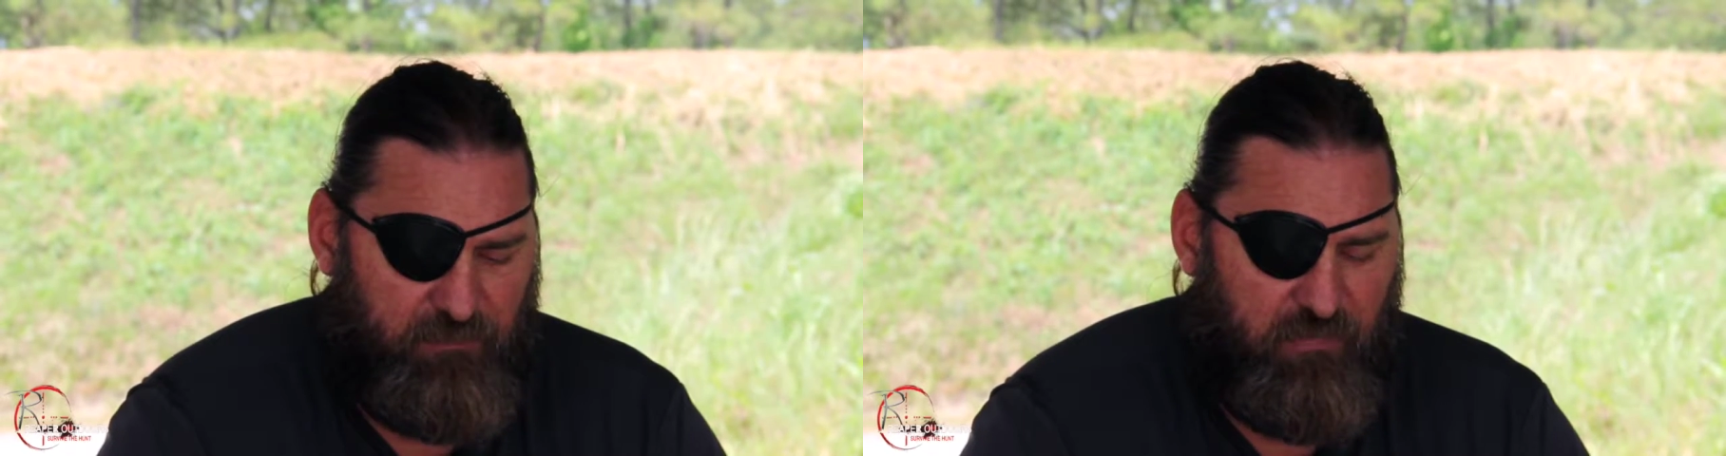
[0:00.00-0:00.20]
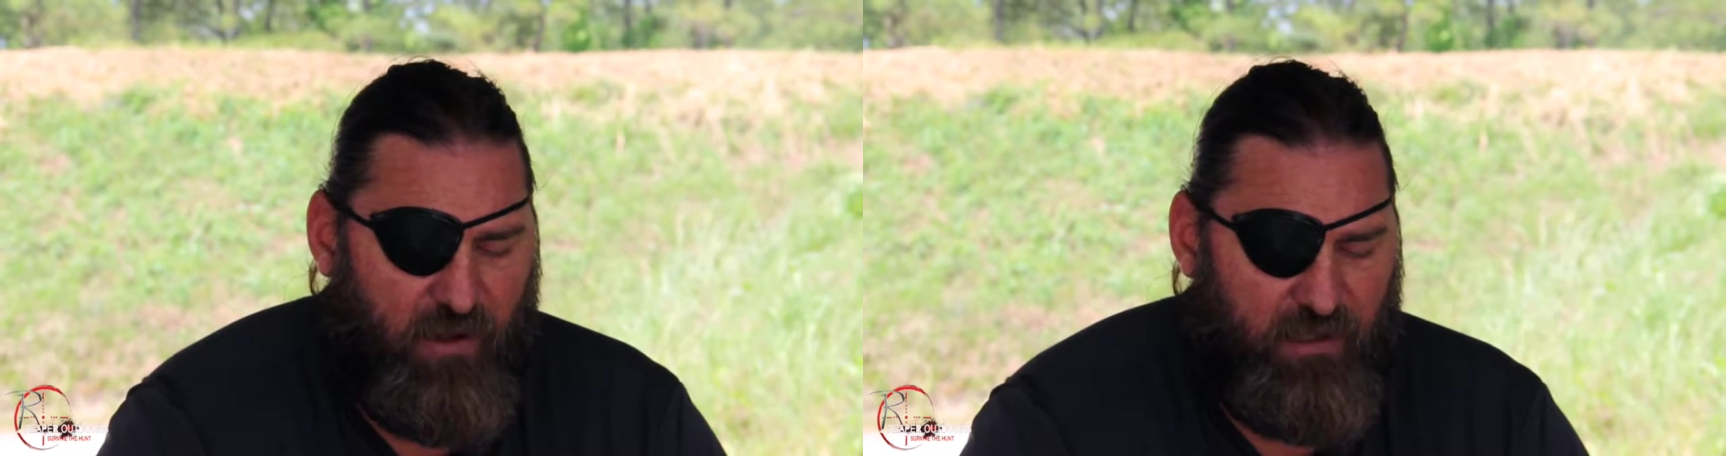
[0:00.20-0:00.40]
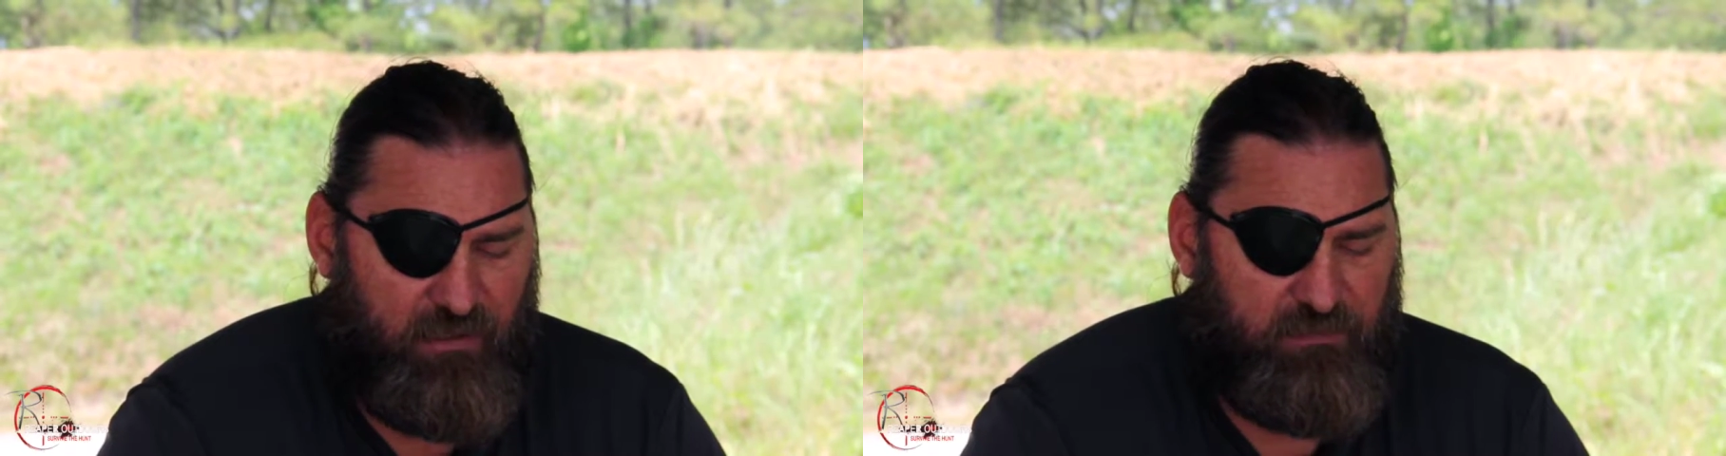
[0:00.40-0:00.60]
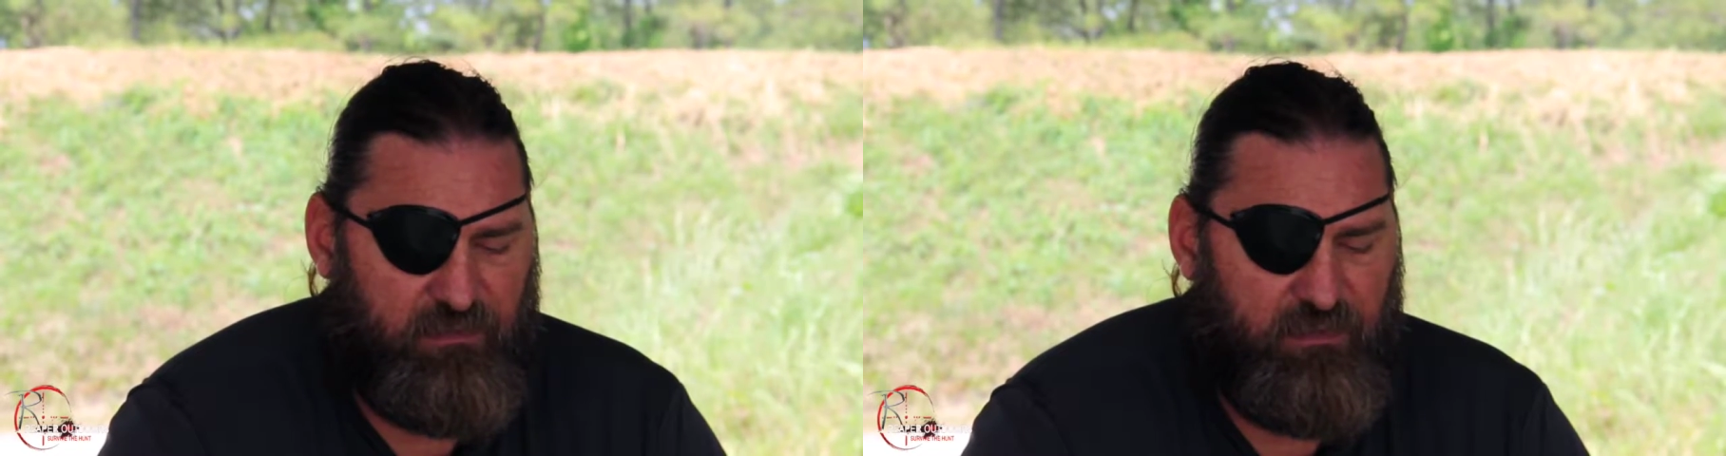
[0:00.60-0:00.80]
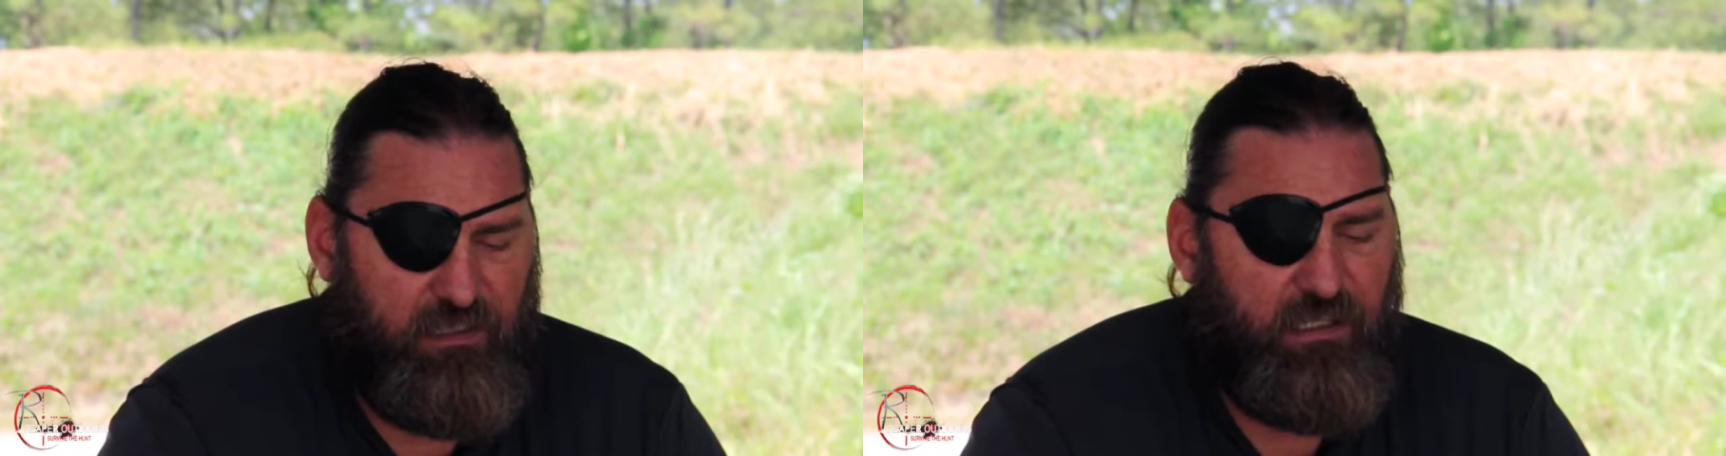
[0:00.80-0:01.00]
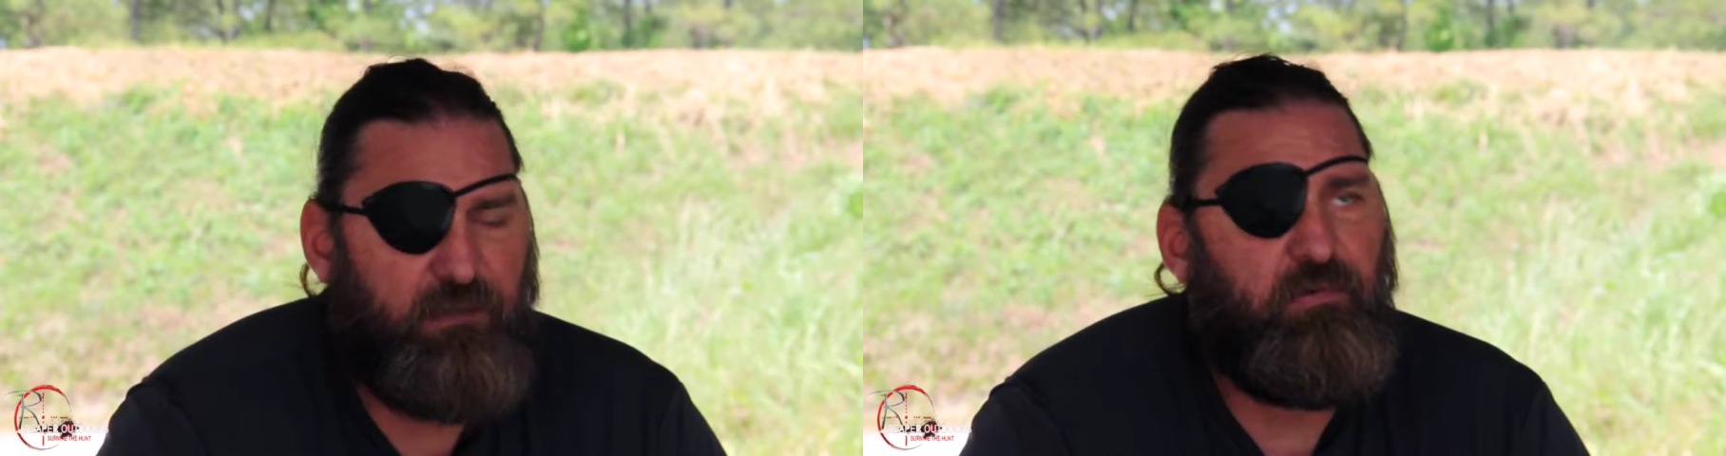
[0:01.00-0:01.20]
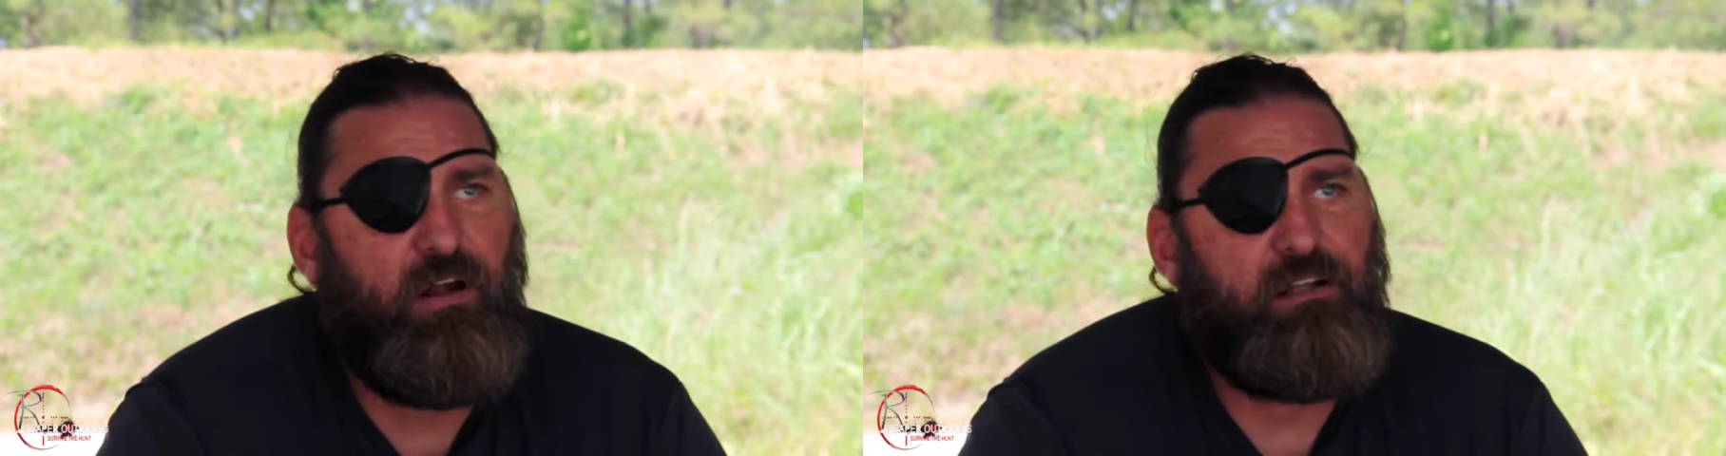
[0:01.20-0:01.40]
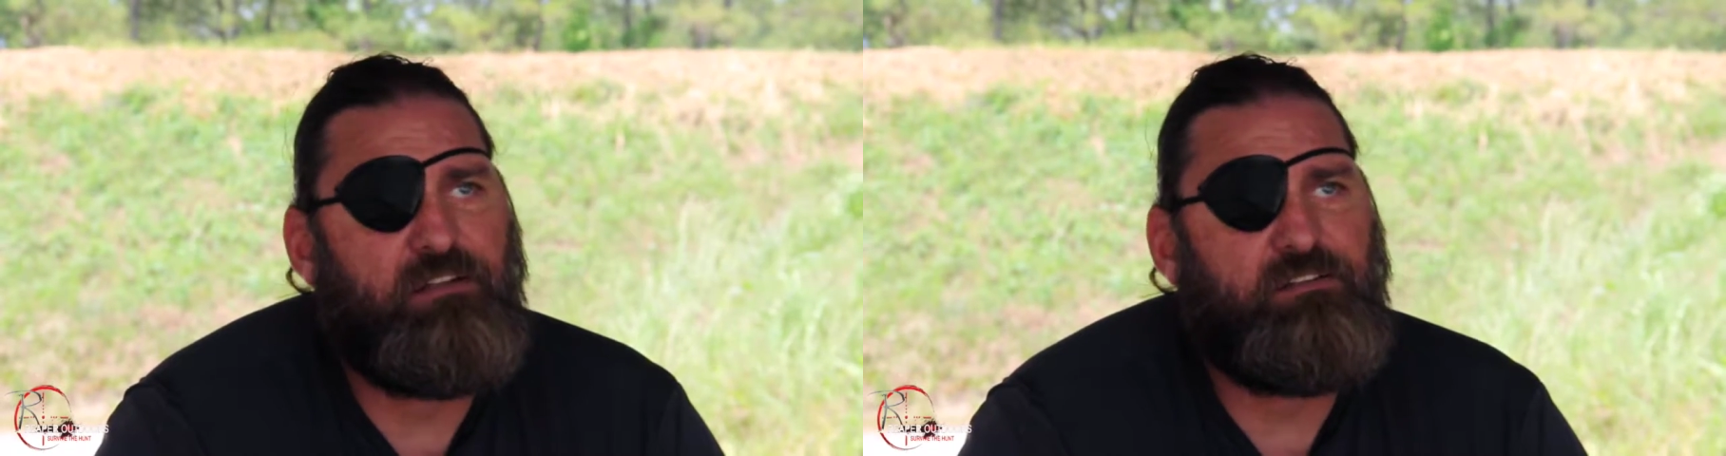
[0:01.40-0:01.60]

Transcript: the product. The product